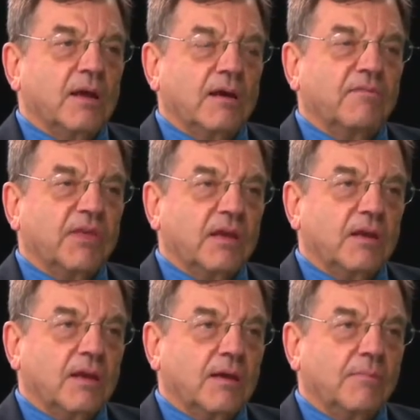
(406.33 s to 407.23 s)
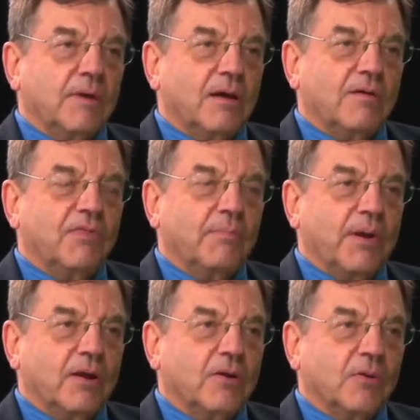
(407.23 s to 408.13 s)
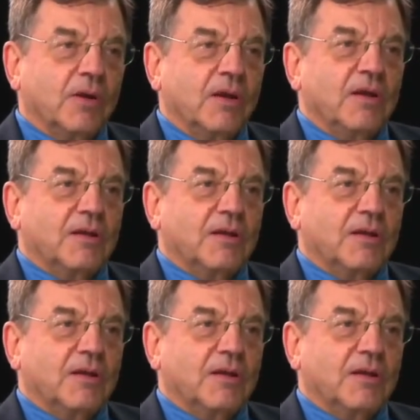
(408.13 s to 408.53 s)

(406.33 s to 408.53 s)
of the income of the borrower